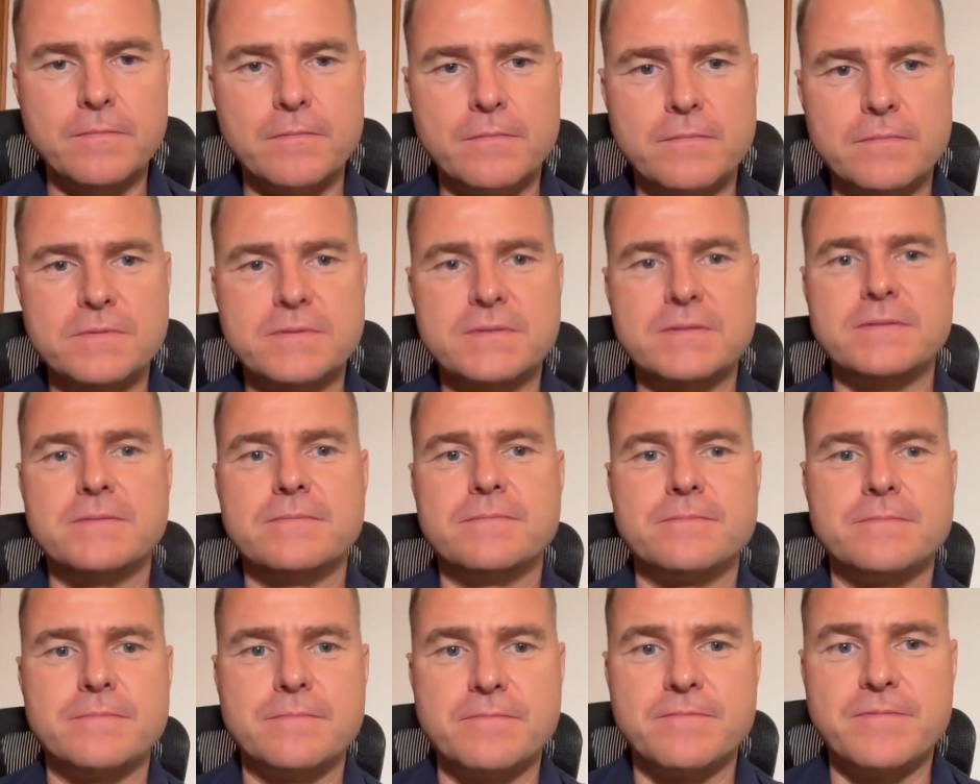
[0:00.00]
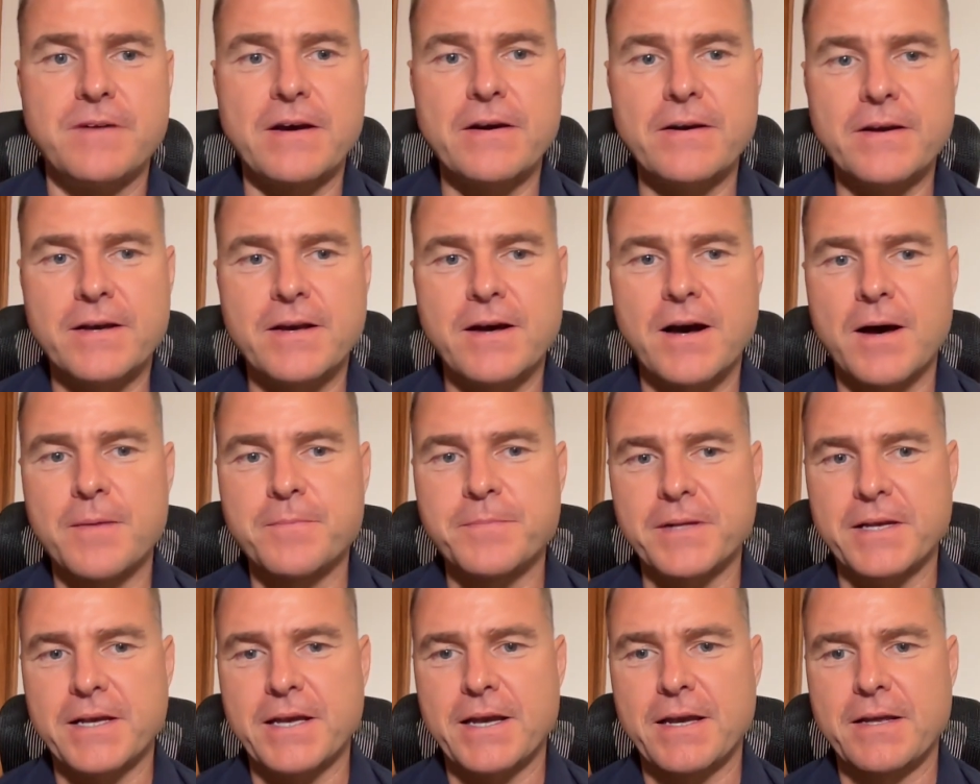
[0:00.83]
It's very
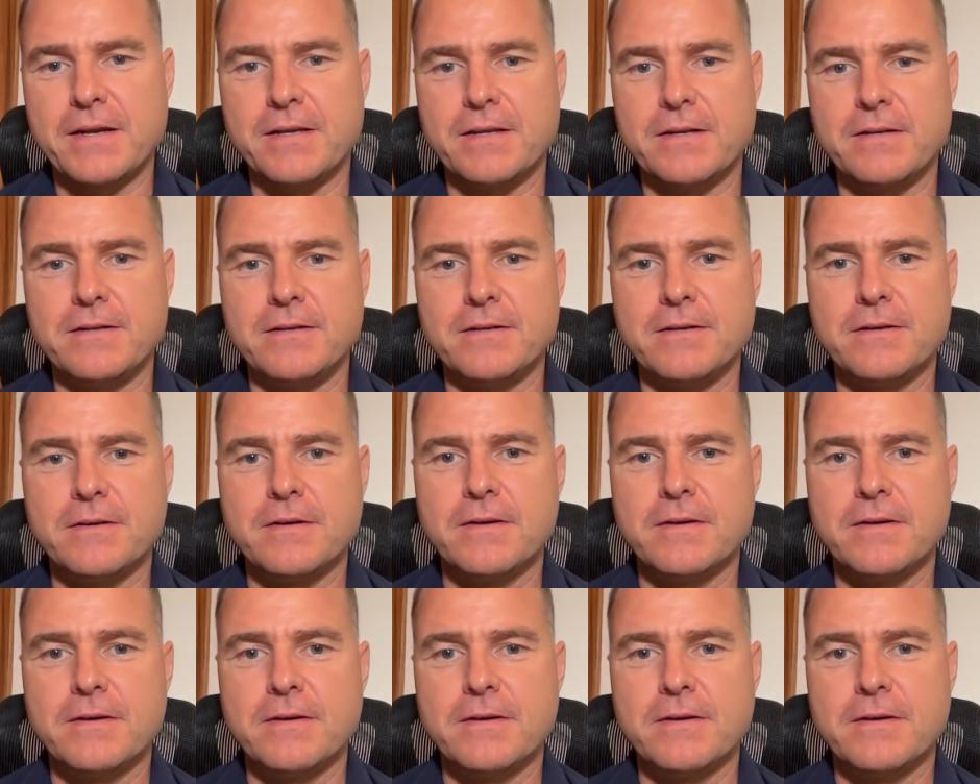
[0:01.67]
complicated.